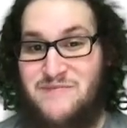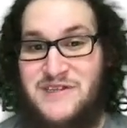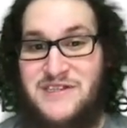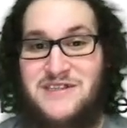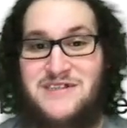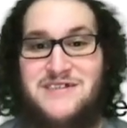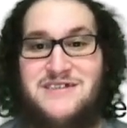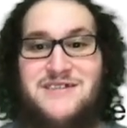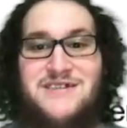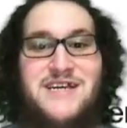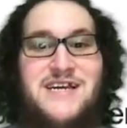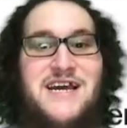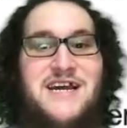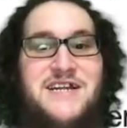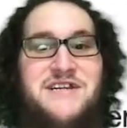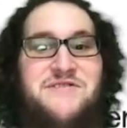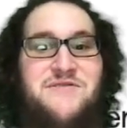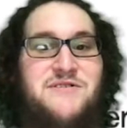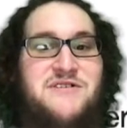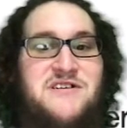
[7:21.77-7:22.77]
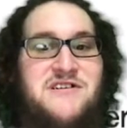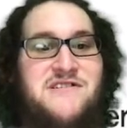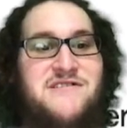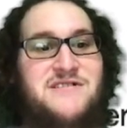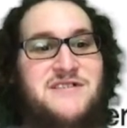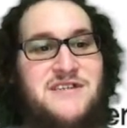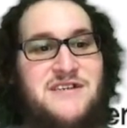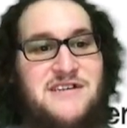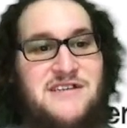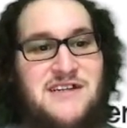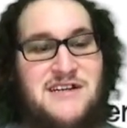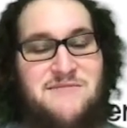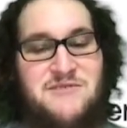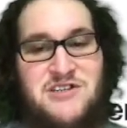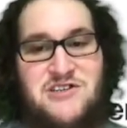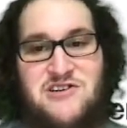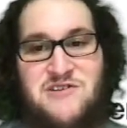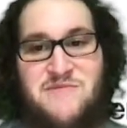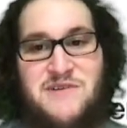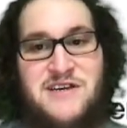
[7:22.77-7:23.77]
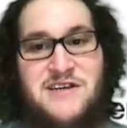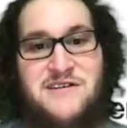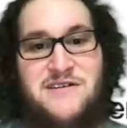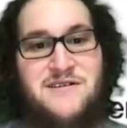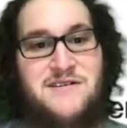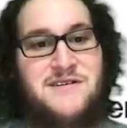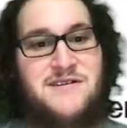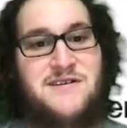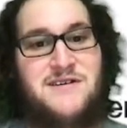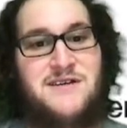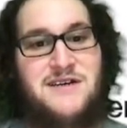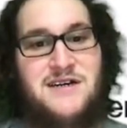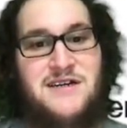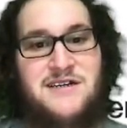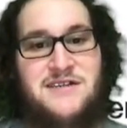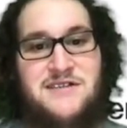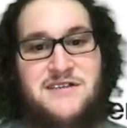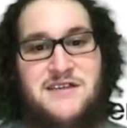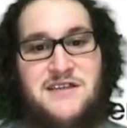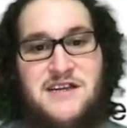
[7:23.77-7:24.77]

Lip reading: But this is like heading towards currency collapse in Japan, honestly.